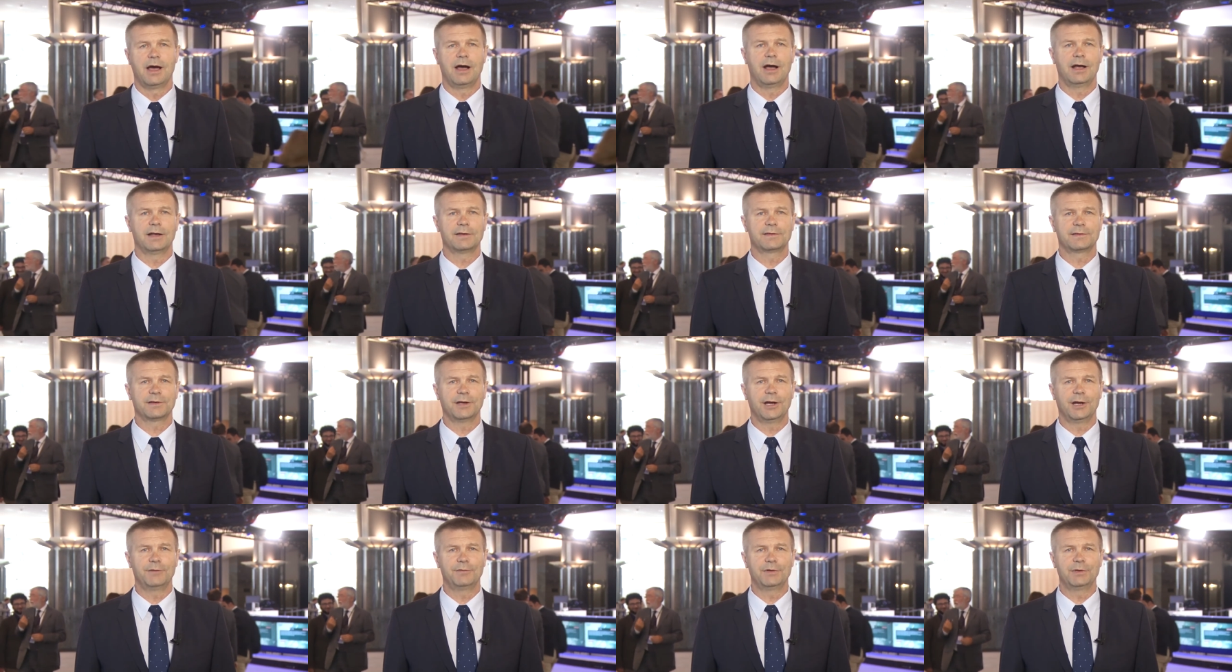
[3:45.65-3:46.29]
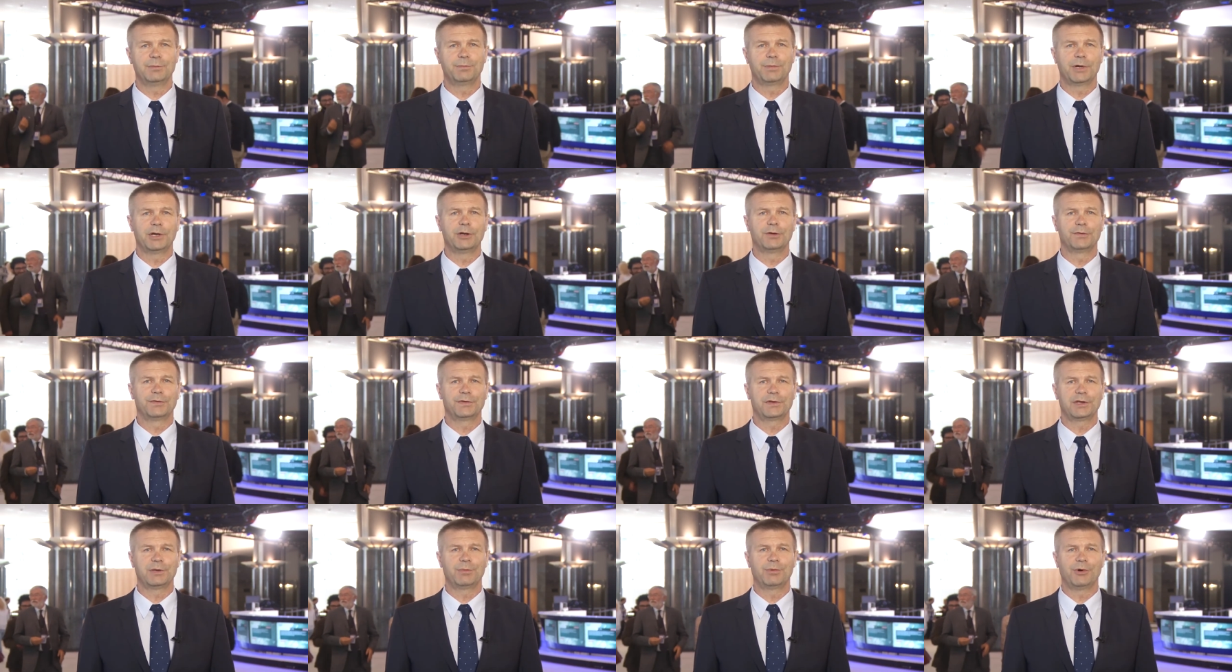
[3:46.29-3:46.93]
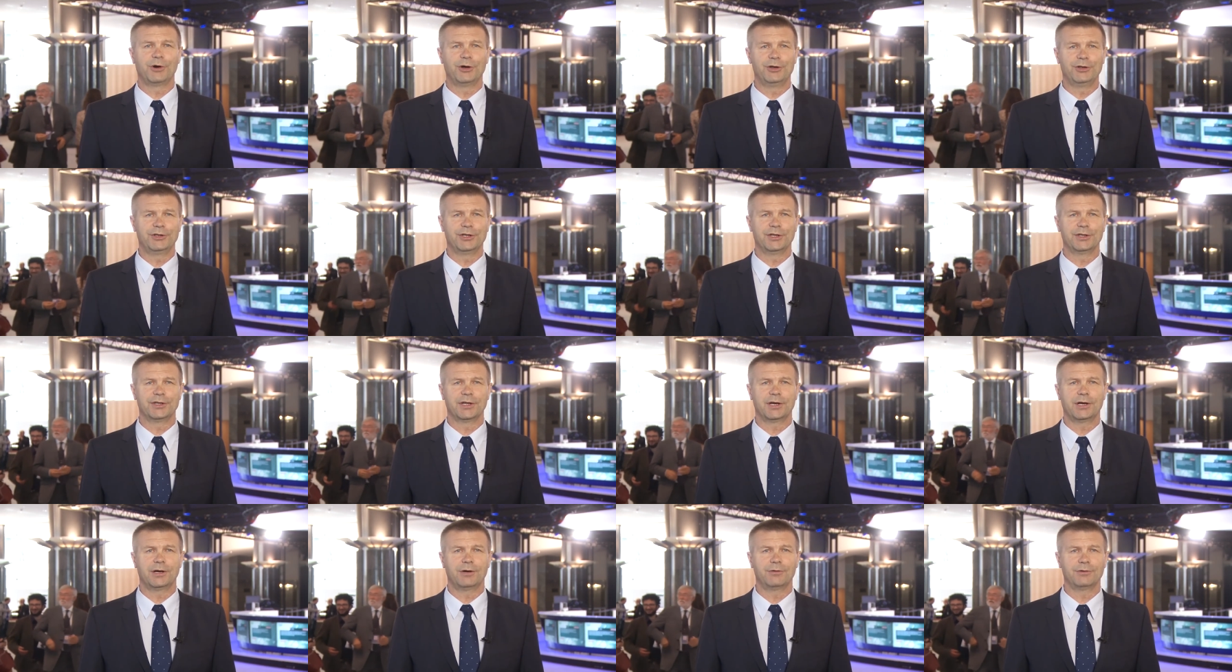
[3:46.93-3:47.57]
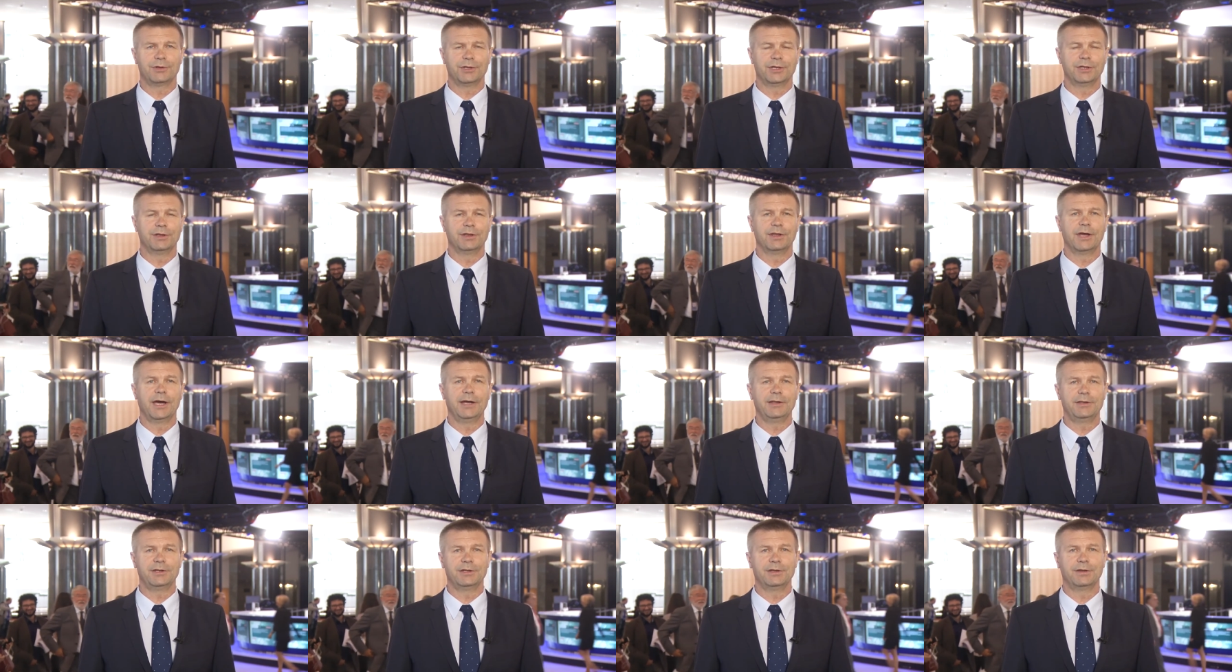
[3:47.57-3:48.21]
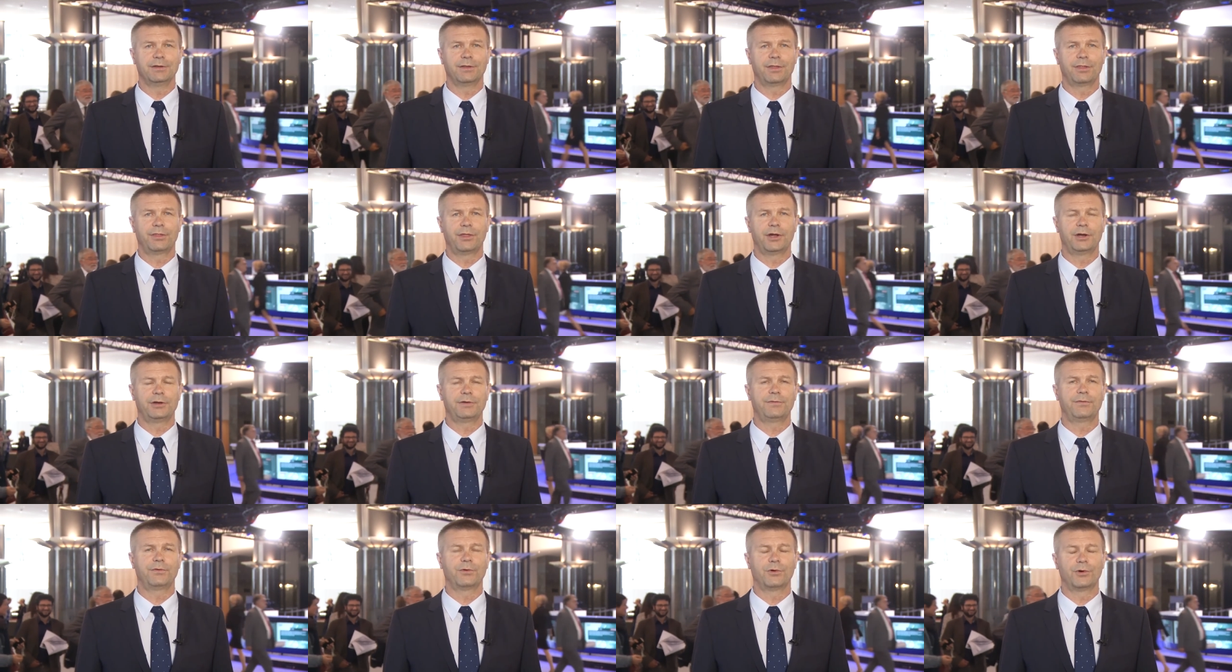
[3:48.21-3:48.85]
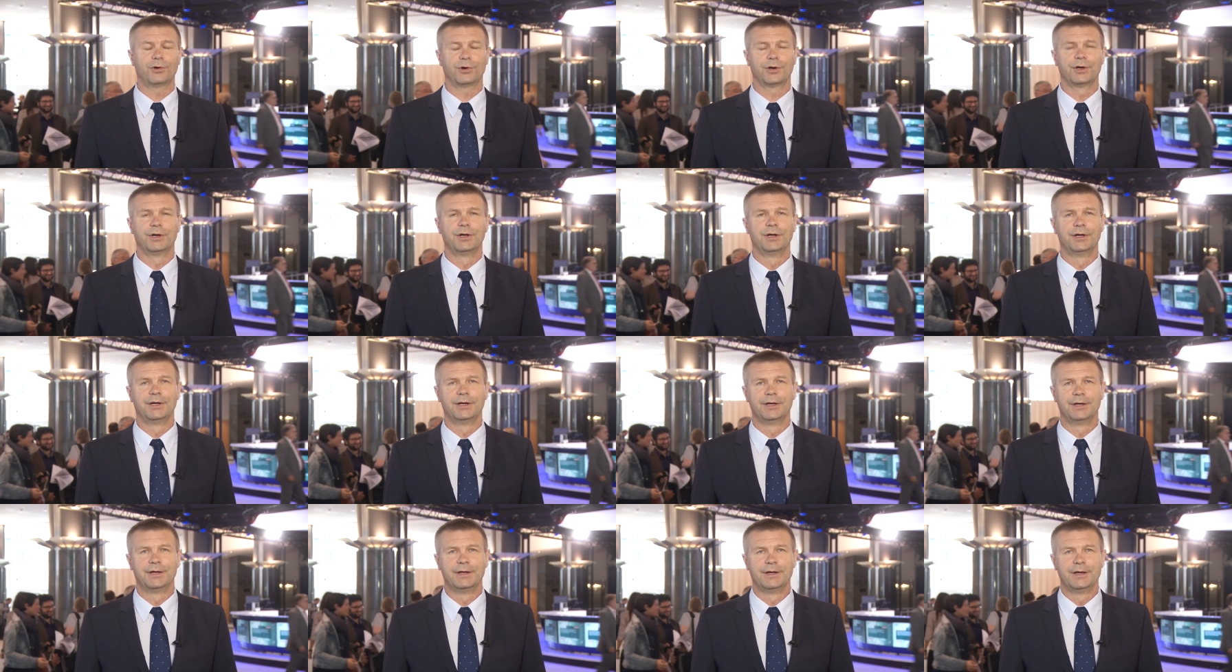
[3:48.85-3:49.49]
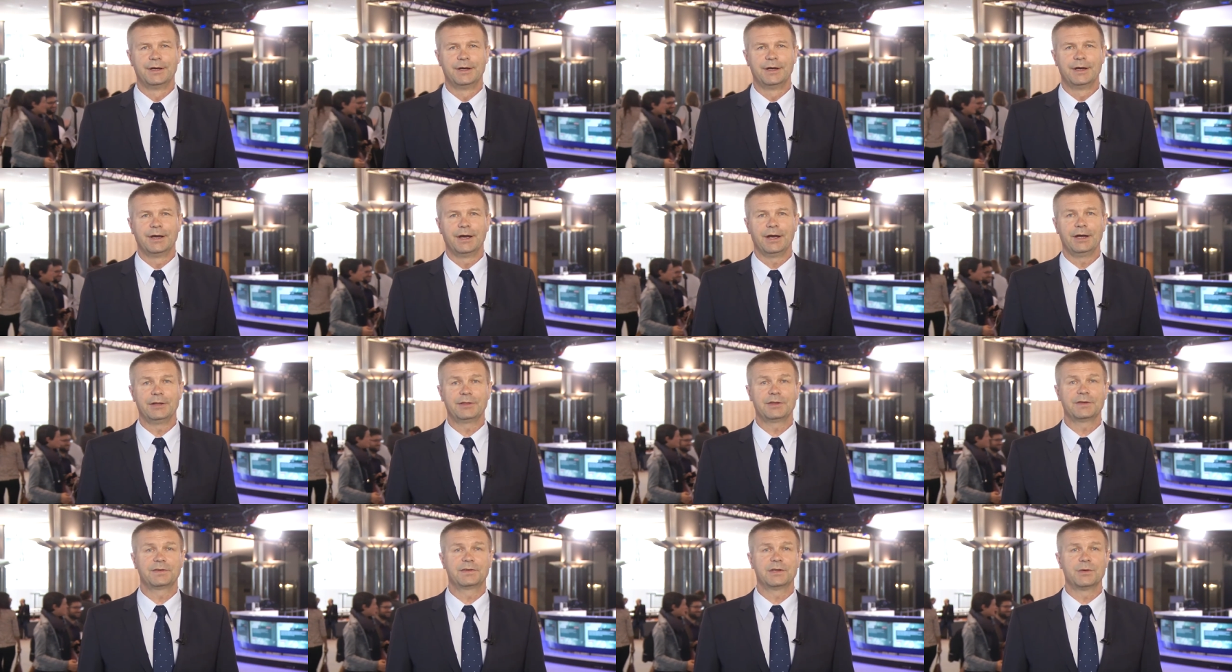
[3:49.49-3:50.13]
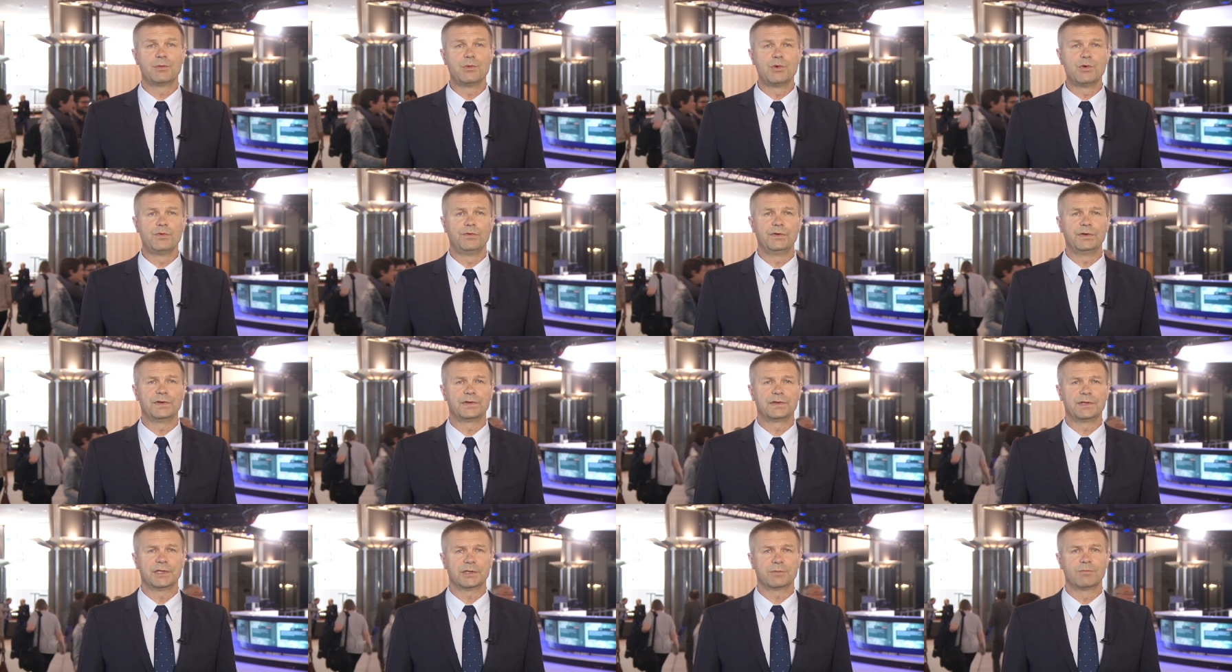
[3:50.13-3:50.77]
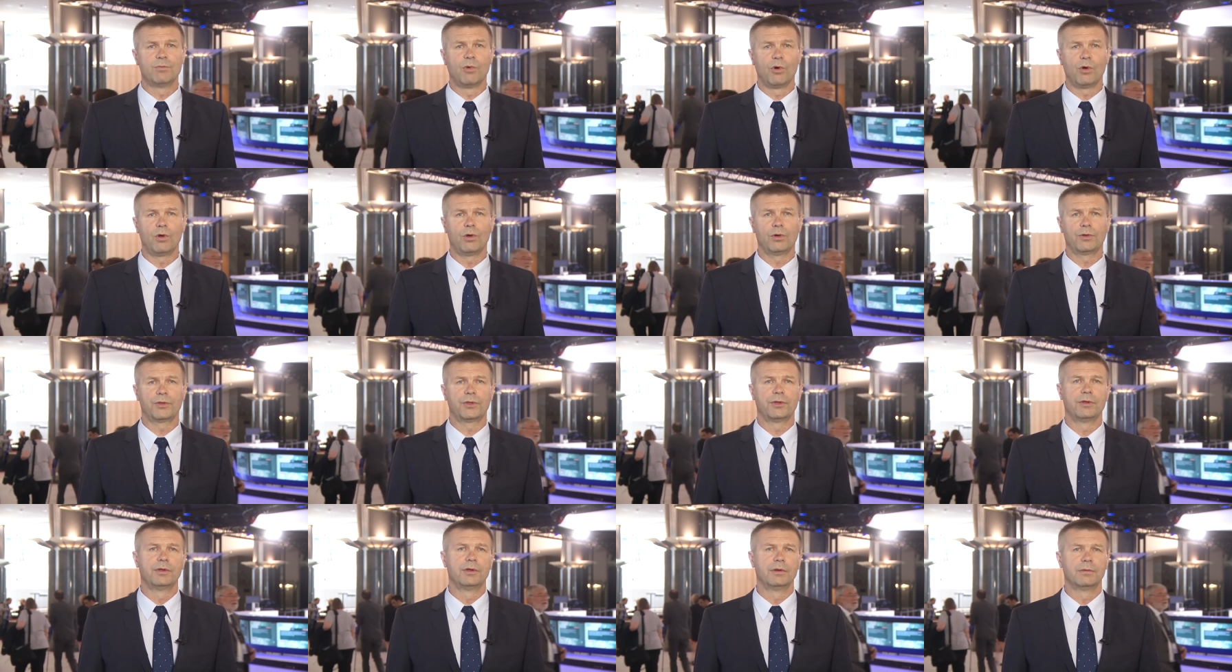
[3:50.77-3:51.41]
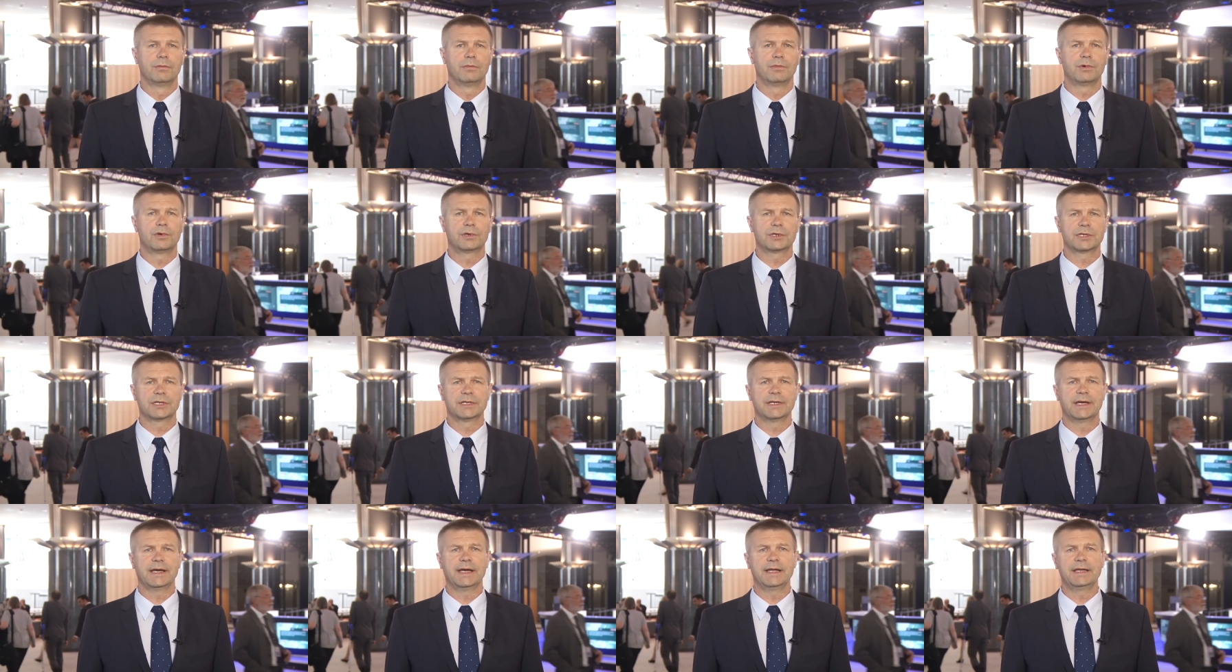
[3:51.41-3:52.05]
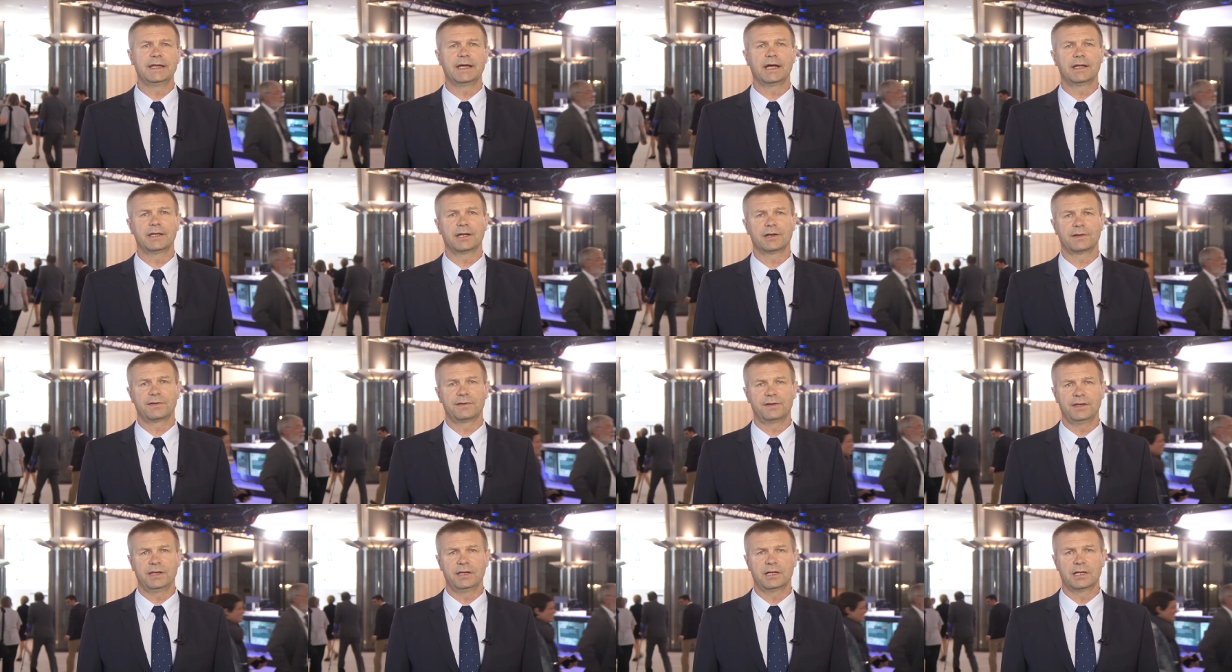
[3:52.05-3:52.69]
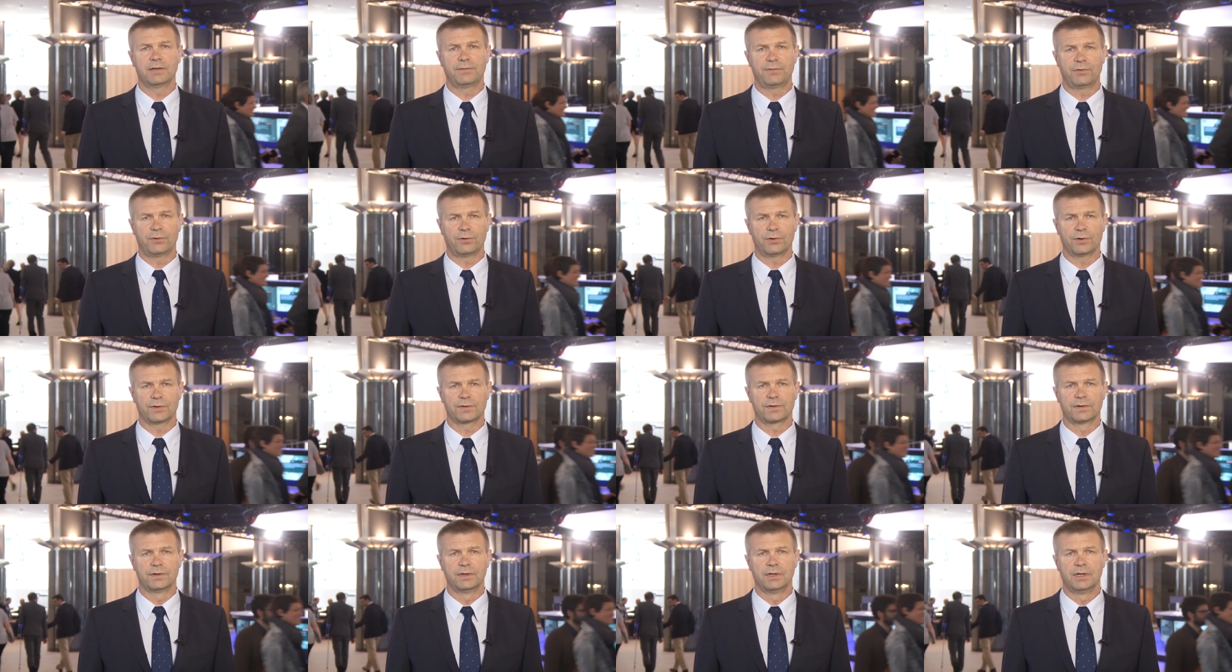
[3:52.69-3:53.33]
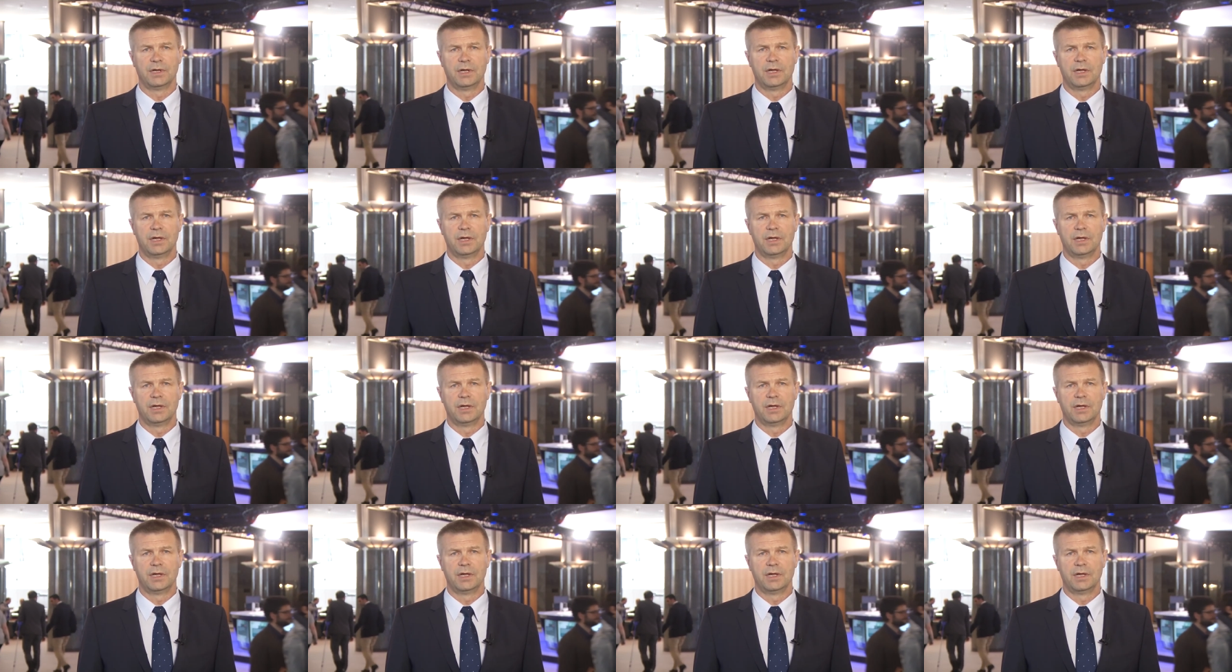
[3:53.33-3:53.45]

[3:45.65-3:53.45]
As Erwin Panofsky pointed out in 1934, it is the movies that mold more than any other single force.